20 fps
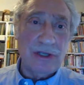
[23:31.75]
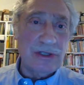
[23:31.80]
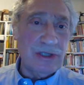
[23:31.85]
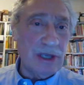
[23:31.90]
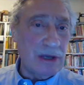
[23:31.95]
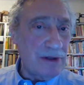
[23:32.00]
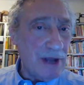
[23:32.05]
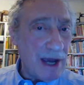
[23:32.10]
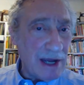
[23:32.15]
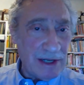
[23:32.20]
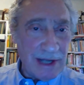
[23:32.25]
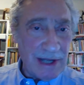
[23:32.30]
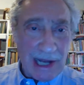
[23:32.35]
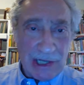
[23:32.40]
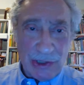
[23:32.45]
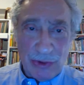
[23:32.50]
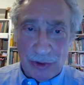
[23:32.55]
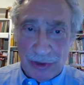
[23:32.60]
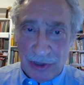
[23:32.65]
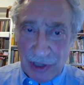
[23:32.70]
since they're not
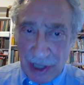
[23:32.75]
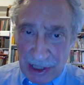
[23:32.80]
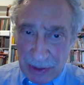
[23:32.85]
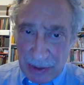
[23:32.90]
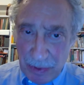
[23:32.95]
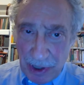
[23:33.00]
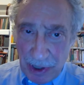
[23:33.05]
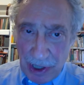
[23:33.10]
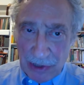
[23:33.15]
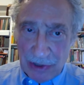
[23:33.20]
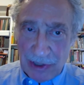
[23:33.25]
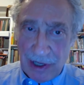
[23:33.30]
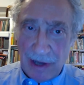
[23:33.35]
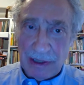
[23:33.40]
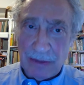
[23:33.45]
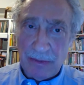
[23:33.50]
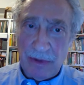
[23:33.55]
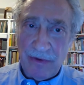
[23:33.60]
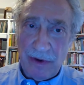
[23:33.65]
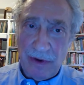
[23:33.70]
natural chess players,
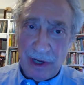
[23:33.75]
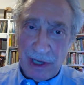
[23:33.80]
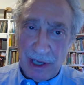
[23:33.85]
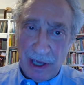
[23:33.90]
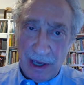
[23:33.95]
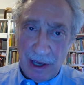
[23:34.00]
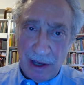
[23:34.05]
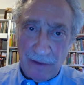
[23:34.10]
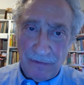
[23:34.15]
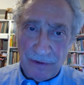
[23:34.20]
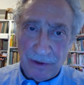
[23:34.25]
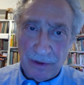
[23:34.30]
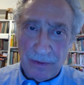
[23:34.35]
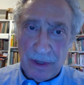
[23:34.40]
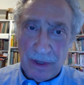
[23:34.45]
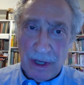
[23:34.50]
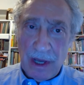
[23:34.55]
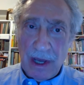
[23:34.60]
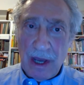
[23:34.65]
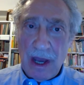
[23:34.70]
you have to be very
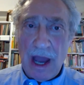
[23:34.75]
careful.